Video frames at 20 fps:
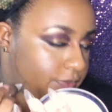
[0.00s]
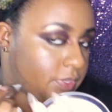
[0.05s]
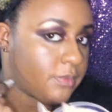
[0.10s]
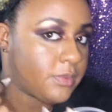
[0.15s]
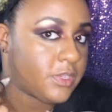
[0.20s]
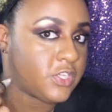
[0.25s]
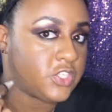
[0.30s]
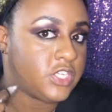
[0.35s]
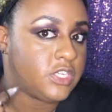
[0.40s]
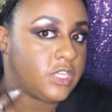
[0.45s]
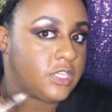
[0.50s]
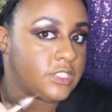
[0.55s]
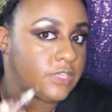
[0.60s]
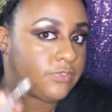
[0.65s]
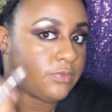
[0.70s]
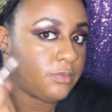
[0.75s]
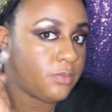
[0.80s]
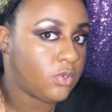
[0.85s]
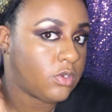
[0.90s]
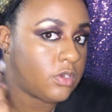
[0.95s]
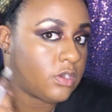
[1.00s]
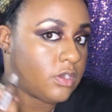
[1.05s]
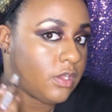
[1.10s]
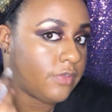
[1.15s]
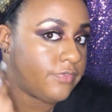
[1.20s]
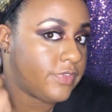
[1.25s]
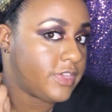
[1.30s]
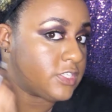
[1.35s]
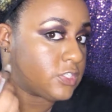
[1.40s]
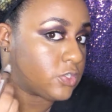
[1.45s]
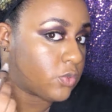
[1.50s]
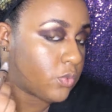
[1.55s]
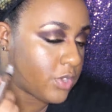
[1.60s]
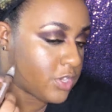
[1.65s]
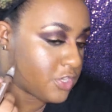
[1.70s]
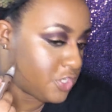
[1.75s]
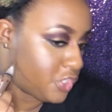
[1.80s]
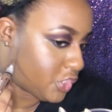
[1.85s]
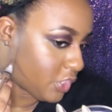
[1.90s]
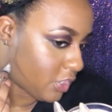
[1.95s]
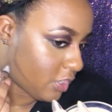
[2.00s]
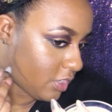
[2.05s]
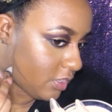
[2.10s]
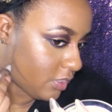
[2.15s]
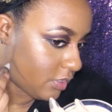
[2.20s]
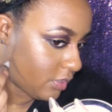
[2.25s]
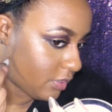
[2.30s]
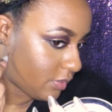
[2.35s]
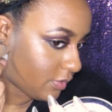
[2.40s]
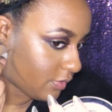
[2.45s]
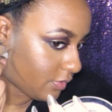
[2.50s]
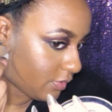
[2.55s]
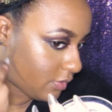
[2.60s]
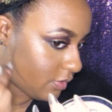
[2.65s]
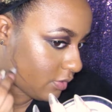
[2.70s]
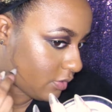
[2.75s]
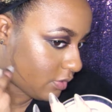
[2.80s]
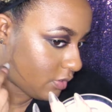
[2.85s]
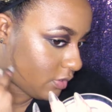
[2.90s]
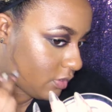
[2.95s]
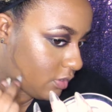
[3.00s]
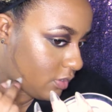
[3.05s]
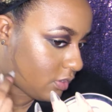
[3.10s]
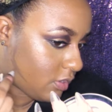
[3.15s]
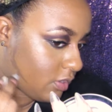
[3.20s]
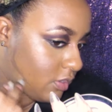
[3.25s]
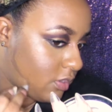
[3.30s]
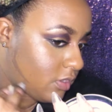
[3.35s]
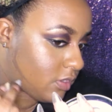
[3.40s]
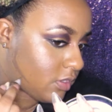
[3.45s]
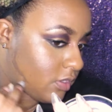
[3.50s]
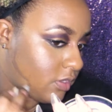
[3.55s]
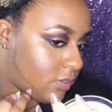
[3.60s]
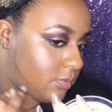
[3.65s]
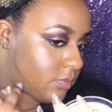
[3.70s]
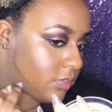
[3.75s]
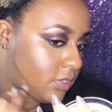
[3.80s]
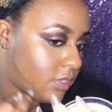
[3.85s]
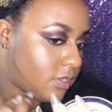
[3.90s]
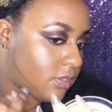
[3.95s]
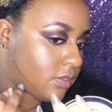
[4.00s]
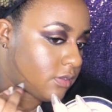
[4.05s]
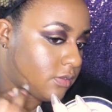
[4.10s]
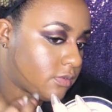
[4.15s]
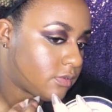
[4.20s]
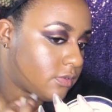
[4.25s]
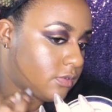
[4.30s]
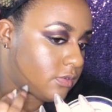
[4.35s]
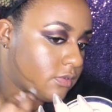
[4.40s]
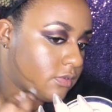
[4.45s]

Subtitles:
because she does have more of a square jaw. Come down.